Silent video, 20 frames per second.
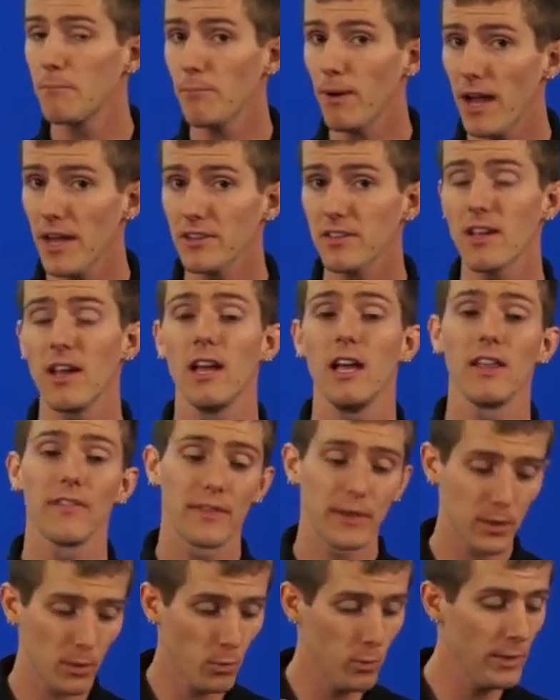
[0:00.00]
but
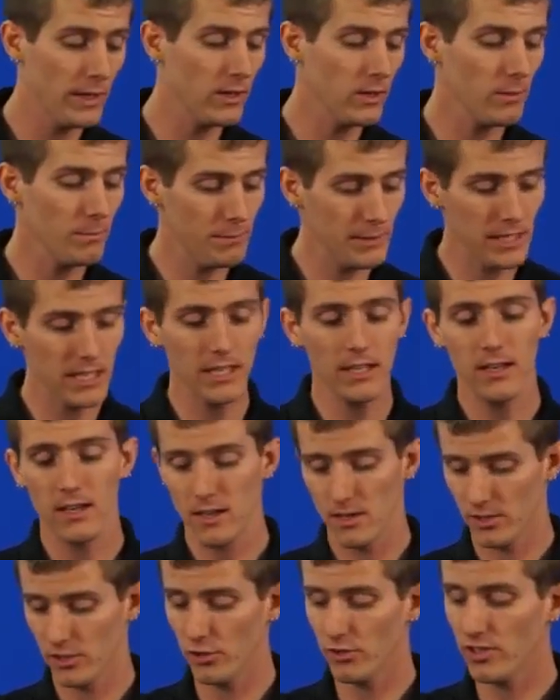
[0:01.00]
there will be
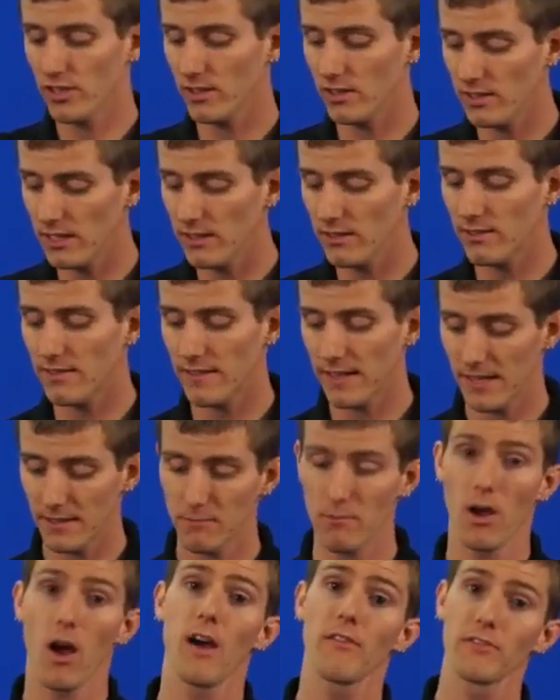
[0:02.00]
utilities
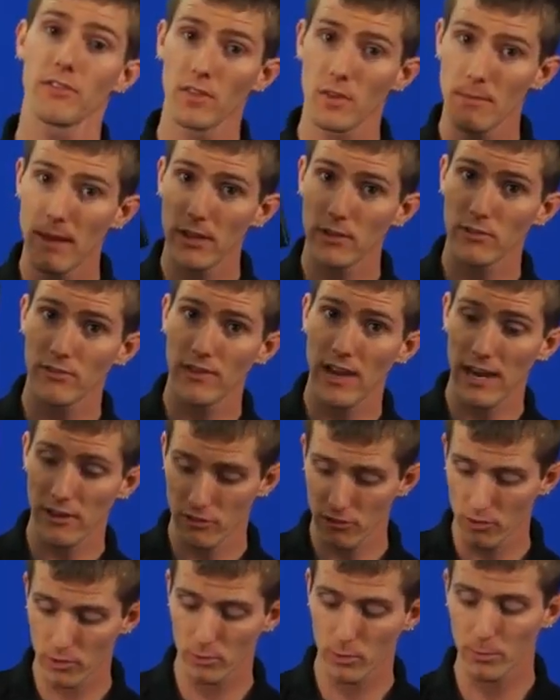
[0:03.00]
that often the
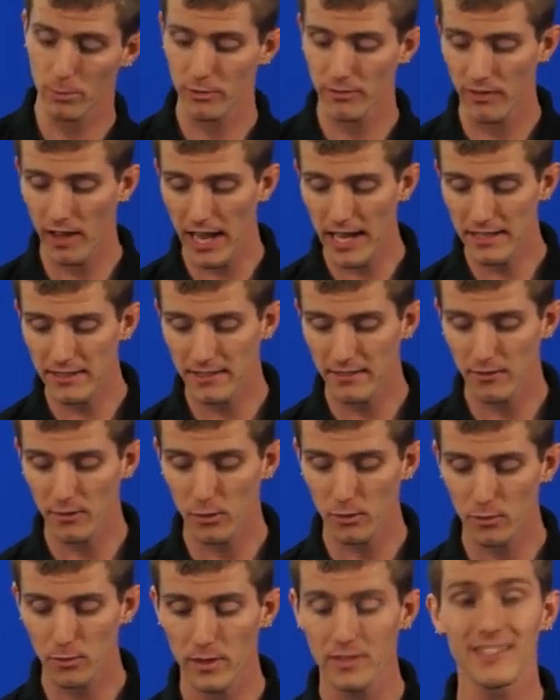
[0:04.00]
manufacturer will provide, and
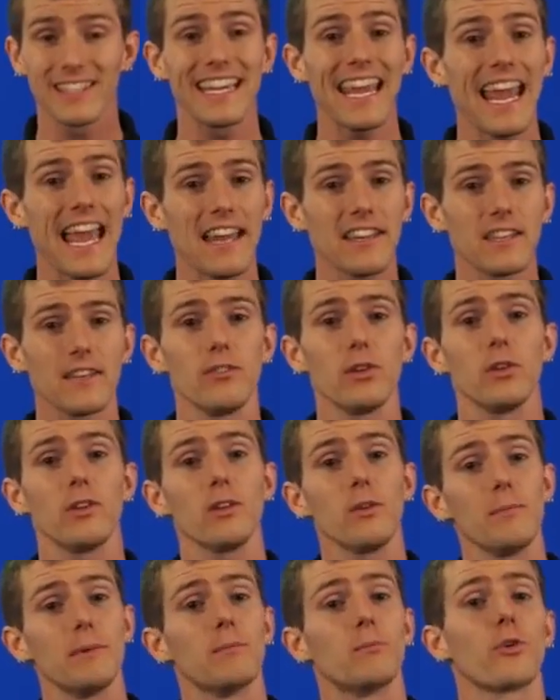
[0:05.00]
those ones can give you a
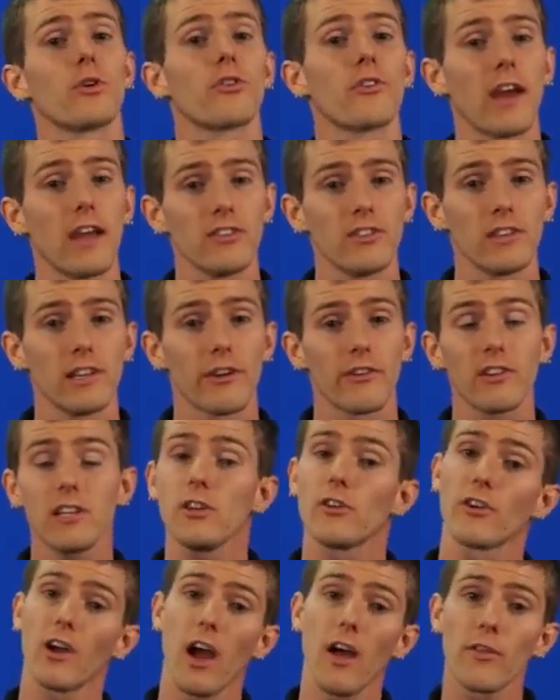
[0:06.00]
little bit more
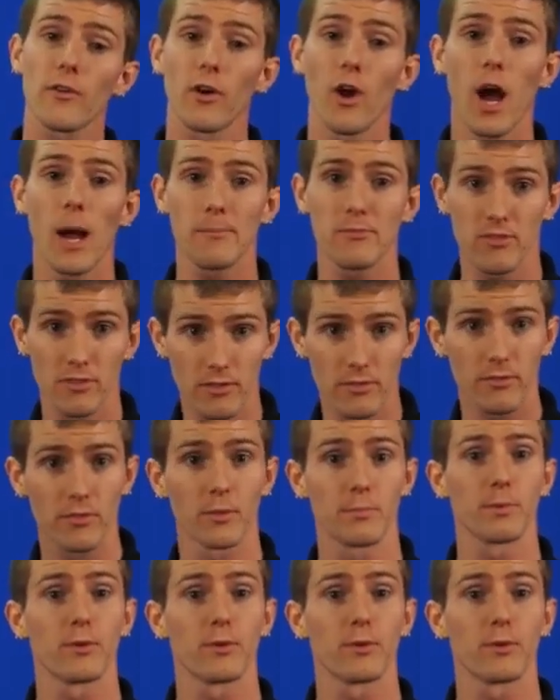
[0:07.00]
granularity or other options for